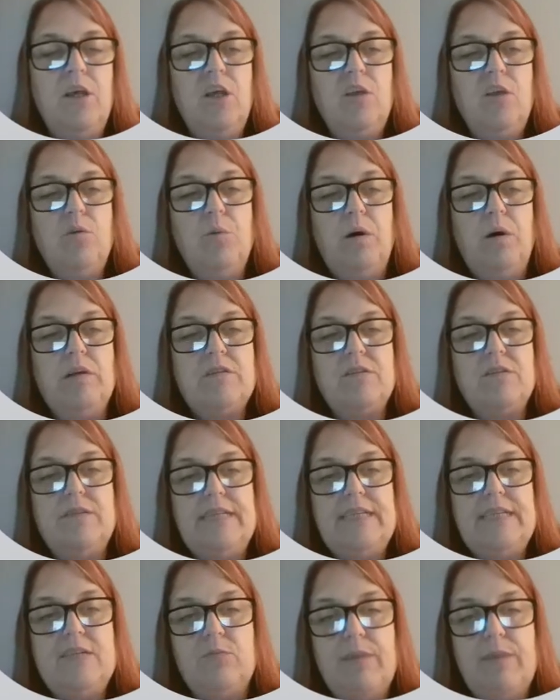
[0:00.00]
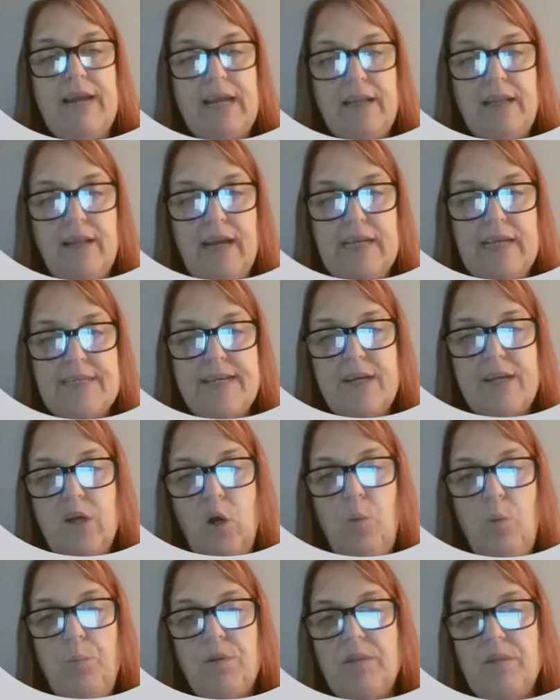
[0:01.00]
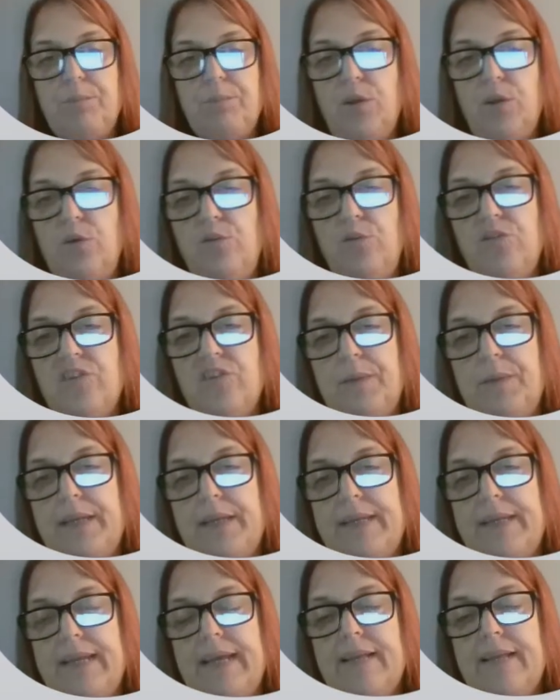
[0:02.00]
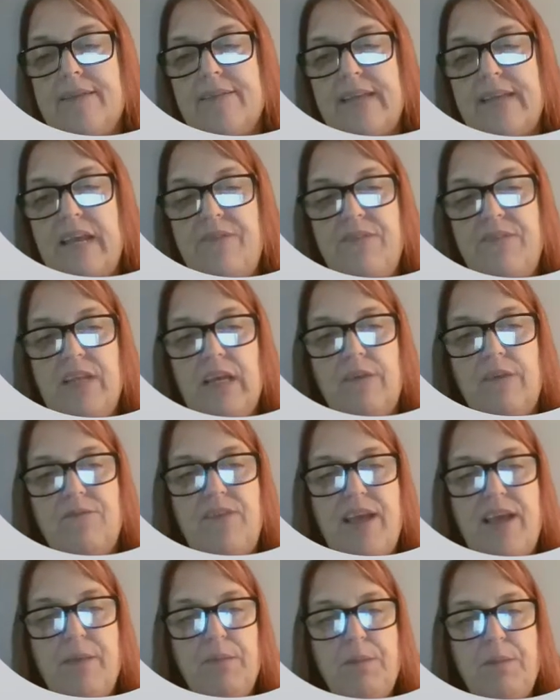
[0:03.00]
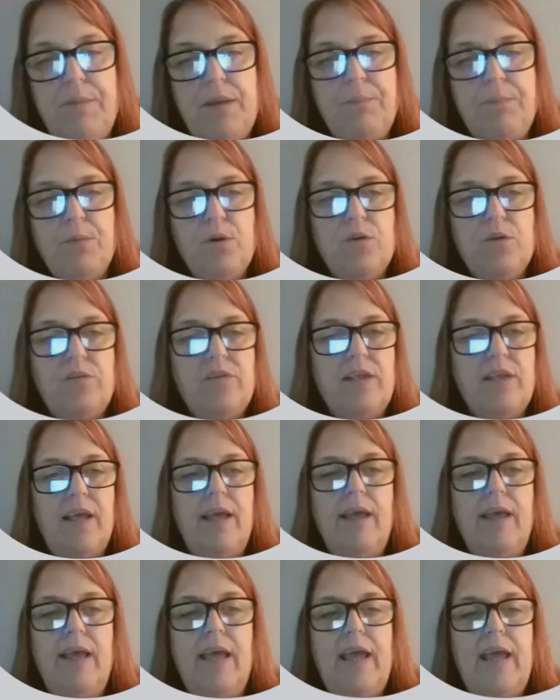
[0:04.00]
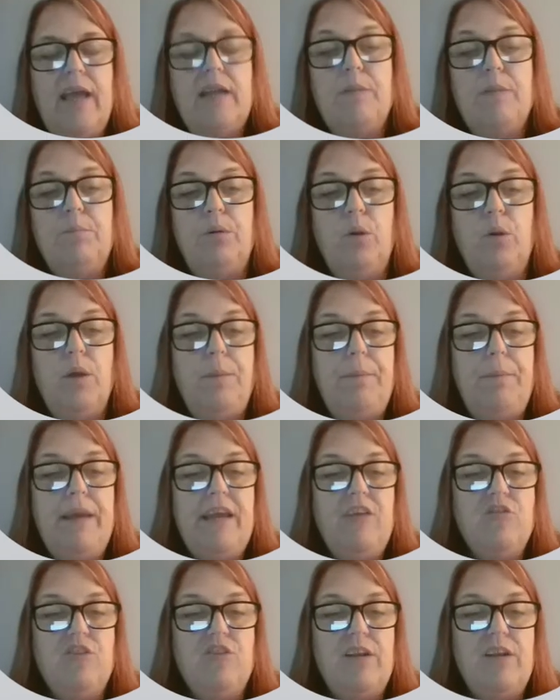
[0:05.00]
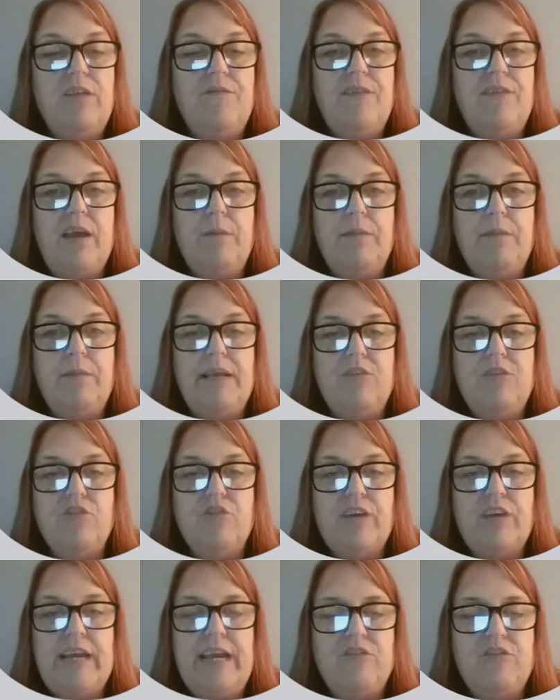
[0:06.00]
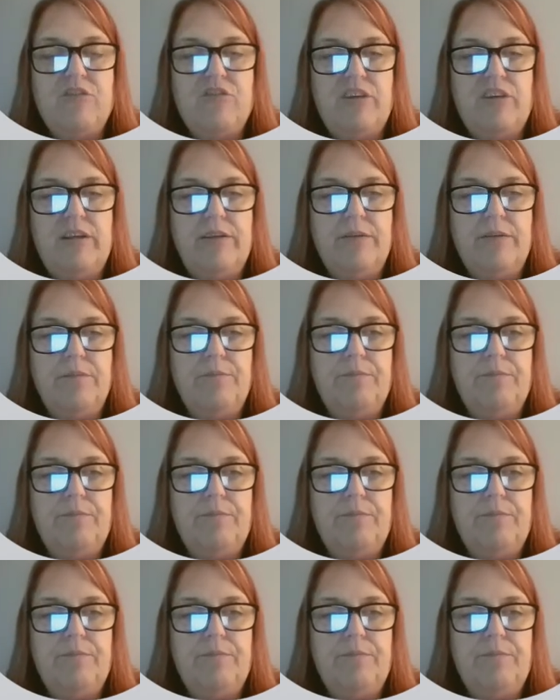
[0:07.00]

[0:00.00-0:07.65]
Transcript: You also need to recognize and cope with abuse to maintain safety of family members and employ patient and family education.